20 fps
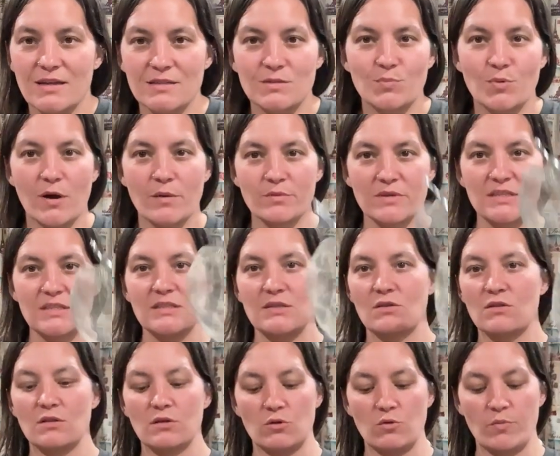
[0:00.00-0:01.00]
It's probably still a
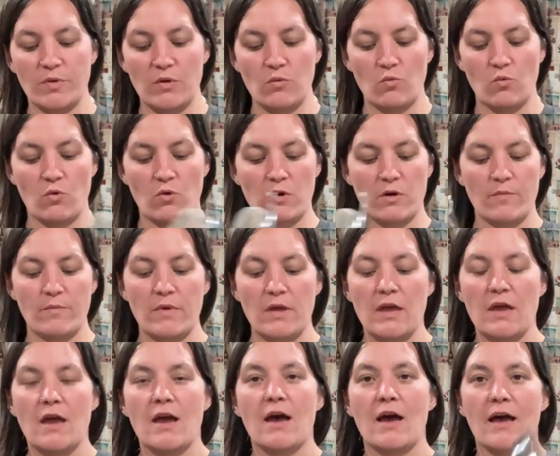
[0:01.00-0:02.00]
little bit warm.
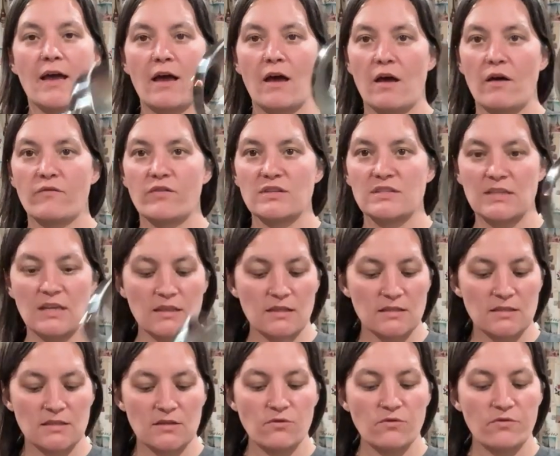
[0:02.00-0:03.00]
I have a
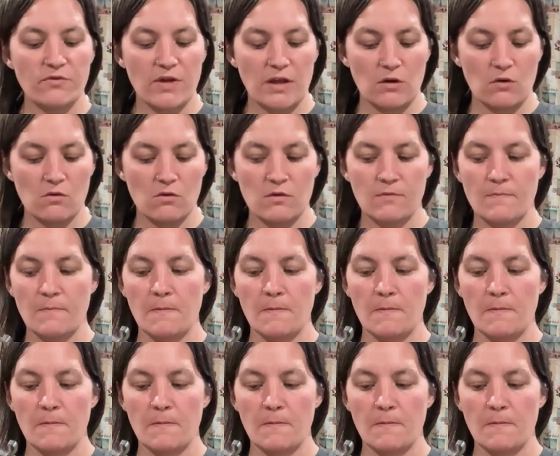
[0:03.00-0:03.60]
stainless steel funnel